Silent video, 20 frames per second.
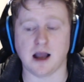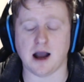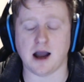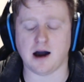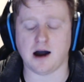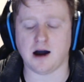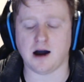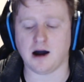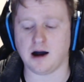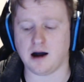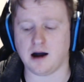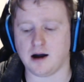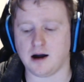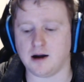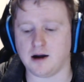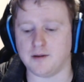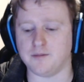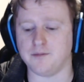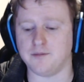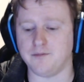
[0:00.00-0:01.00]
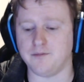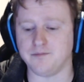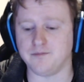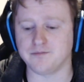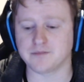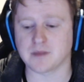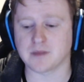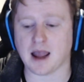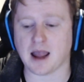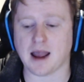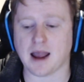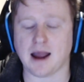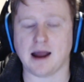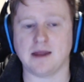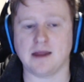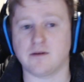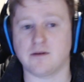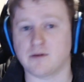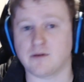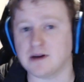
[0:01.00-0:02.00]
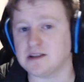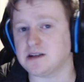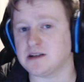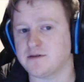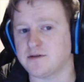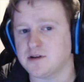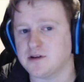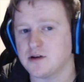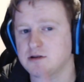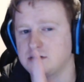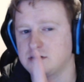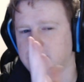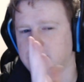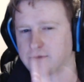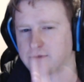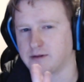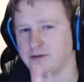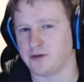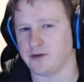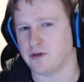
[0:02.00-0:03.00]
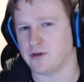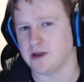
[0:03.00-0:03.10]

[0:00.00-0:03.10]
And the reason I've chosen to review